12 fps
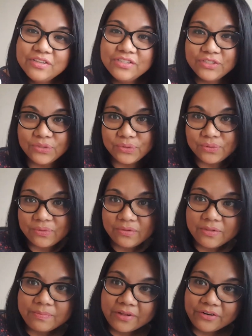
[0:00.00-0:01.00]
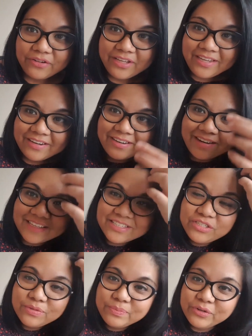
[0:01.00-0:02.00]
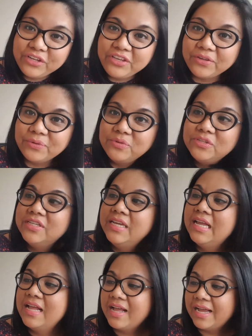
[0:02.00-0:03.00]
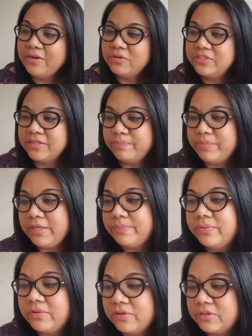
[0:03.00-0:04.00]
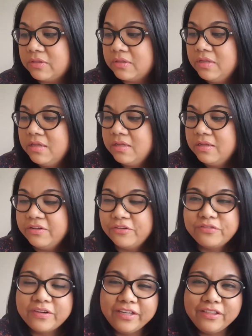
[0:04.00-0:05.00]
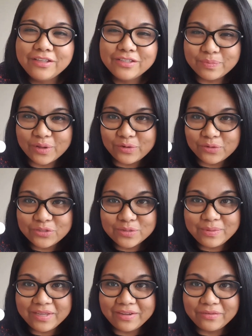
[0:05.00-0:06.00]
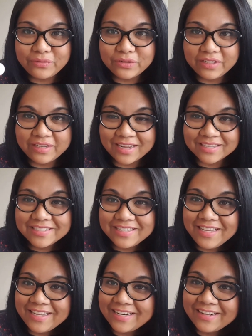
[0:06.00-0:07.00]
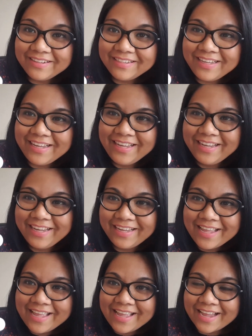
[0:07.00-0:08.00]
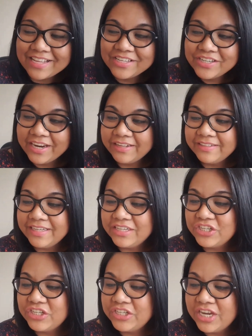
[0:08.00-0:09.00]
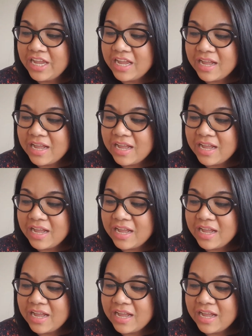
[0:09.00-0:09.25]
So the bottle here is super cute. I know some people find this bottle to be really nasty and ugly and childish.